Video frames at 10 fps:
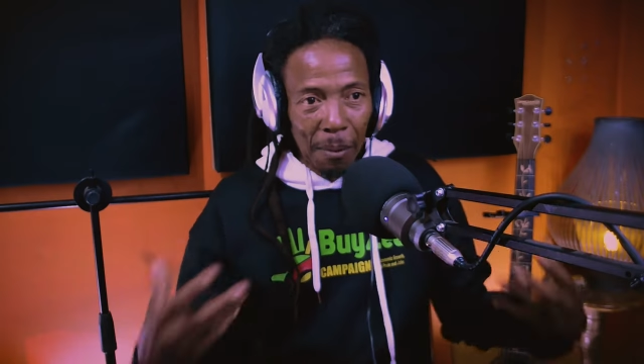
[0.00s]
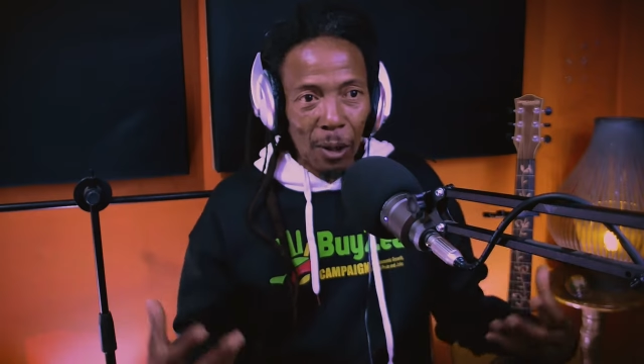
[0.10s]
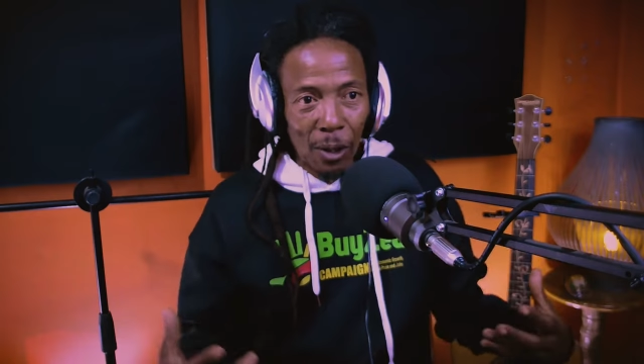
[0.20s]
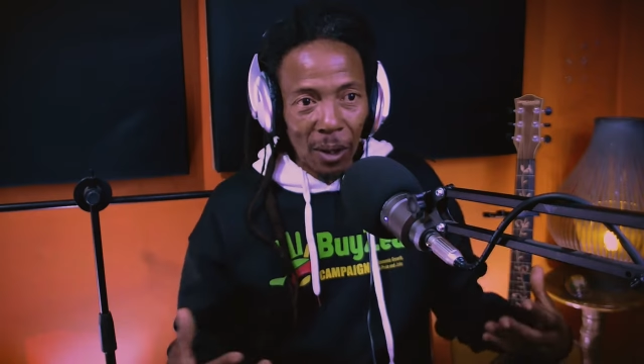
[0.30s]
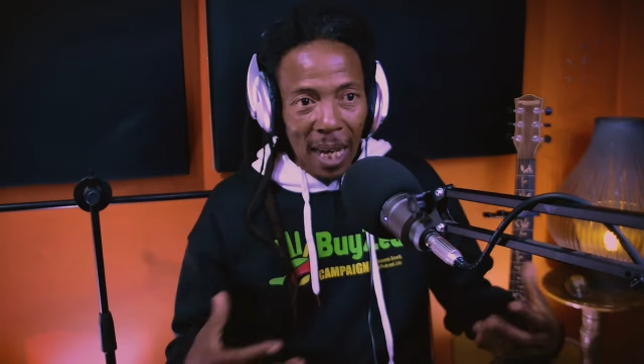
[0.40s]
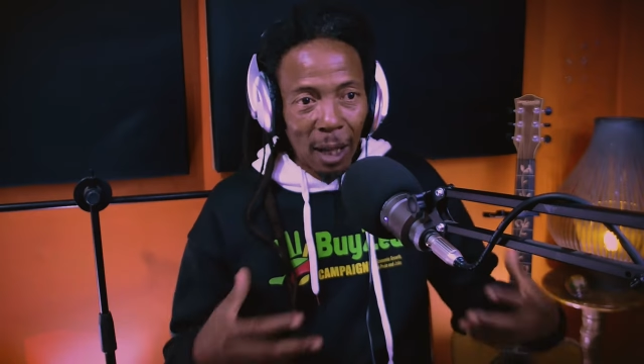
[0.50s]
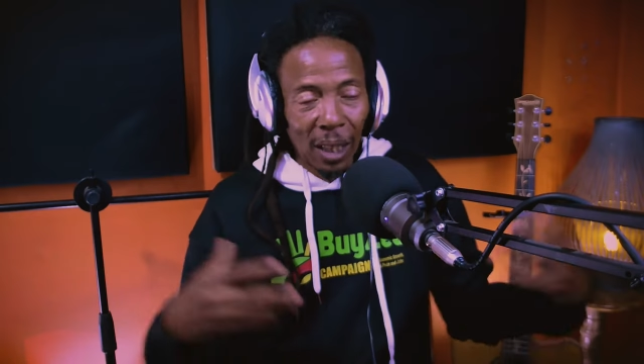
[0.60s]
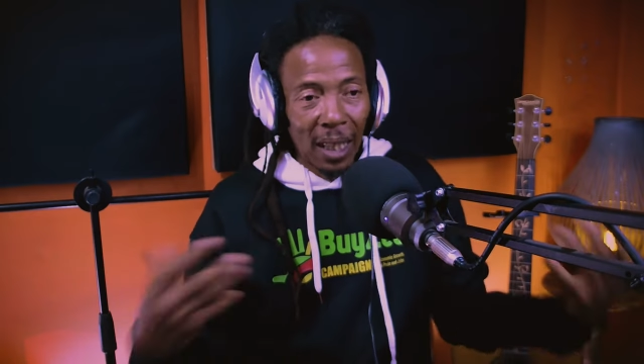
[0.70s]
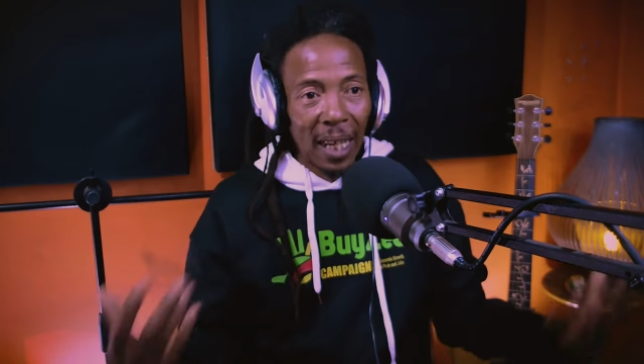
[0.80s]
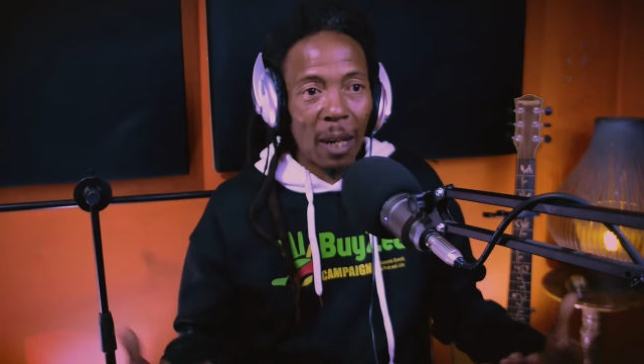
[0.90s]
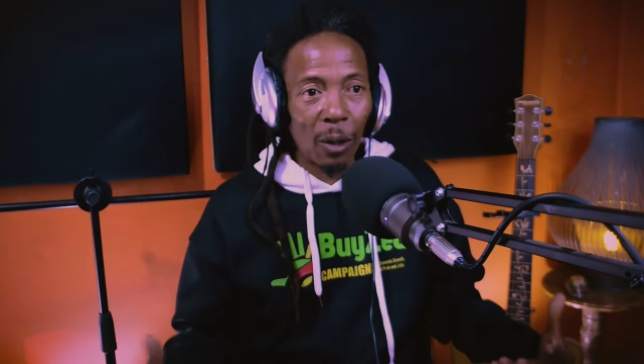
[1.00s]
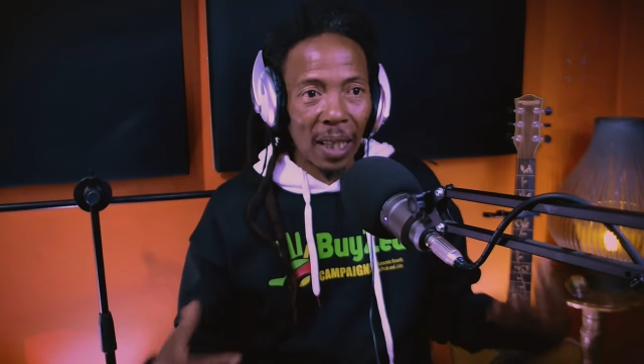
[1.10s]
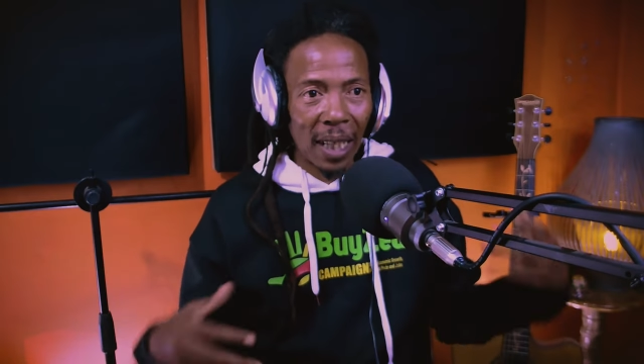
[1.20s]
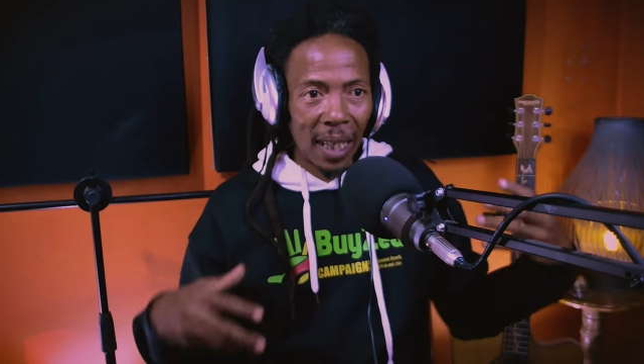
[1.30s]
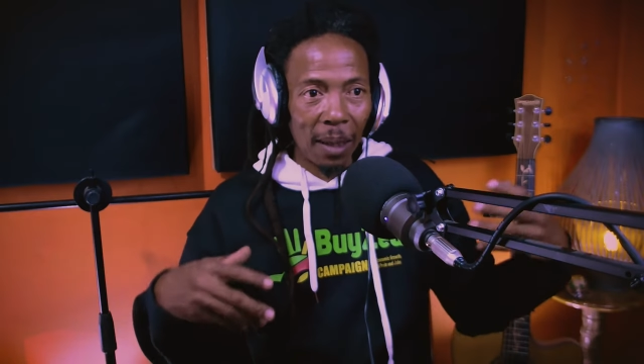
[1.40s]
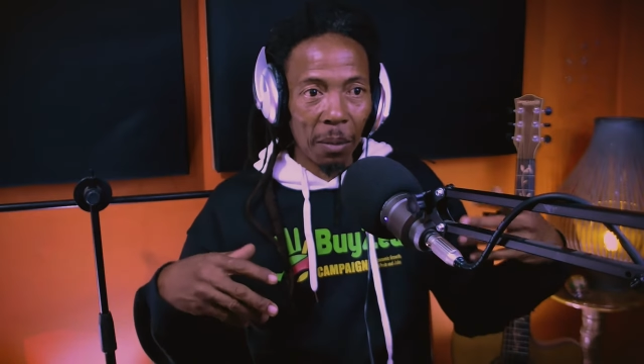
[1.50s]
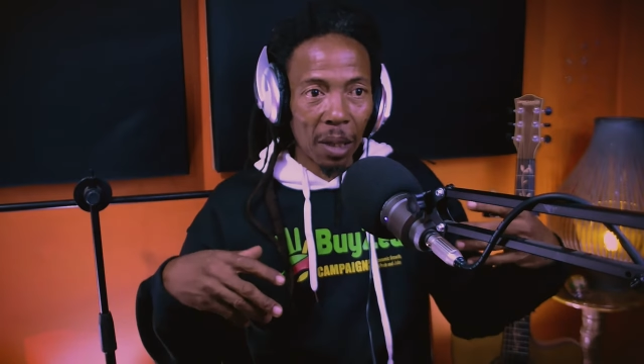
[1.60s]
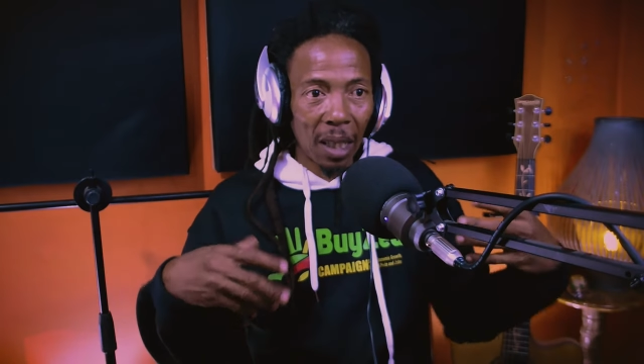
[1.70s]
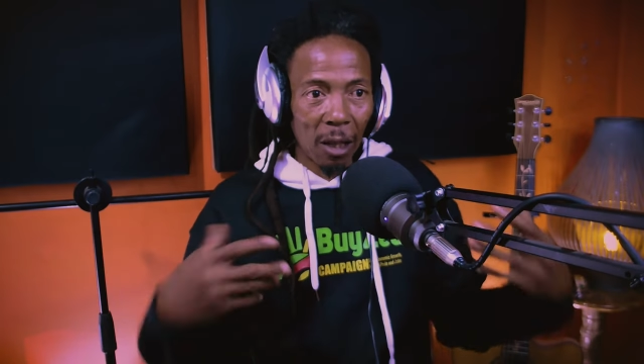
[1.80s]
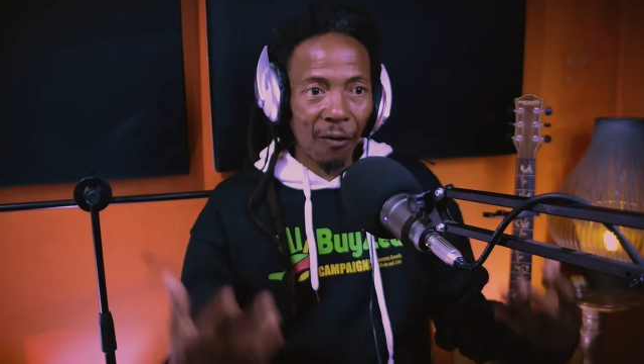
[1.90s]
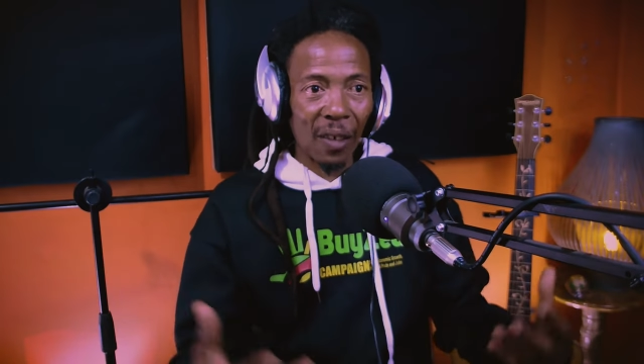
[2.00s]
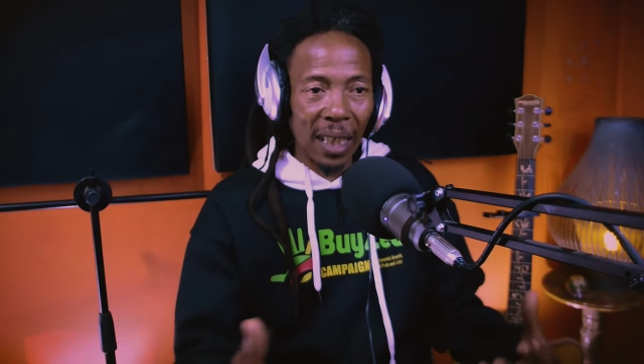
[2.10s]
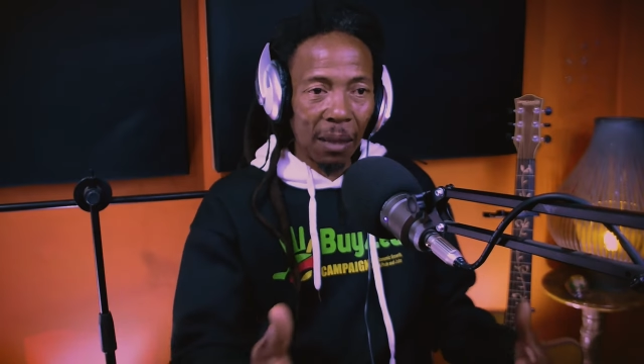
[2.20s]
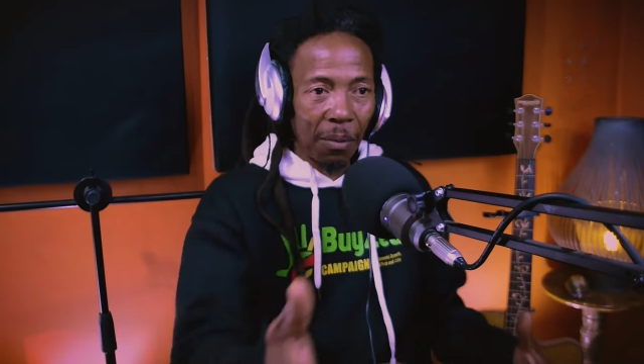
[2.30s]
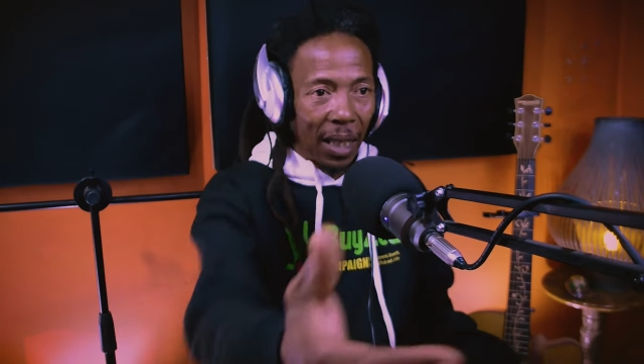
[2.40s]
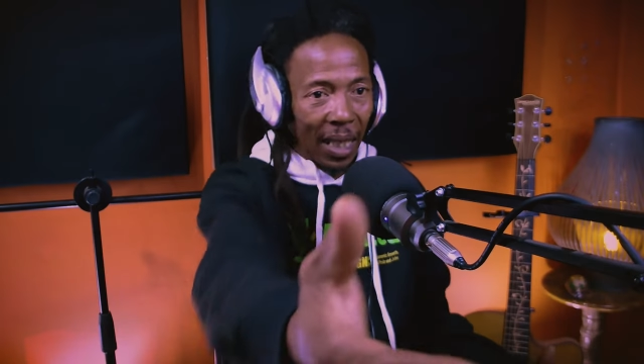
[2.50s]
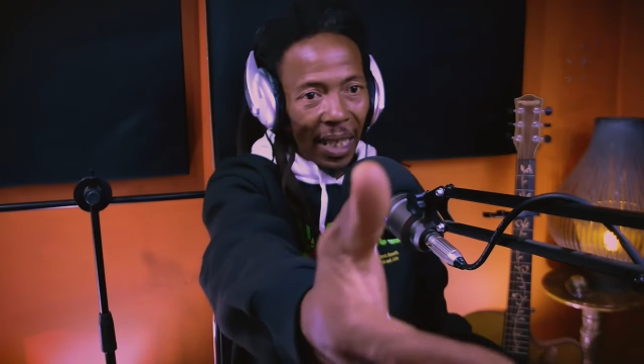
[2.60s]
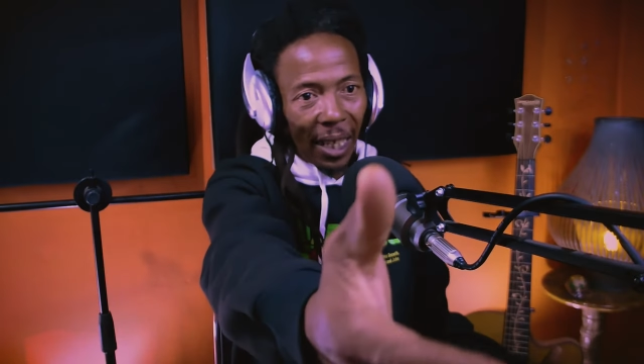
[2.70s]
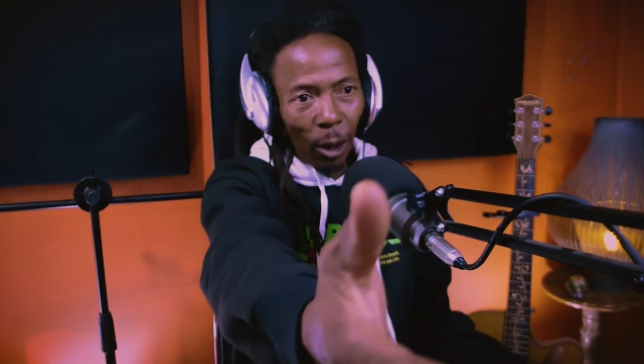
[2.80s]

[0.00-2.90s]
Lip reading: people out there, when they think of cannabis,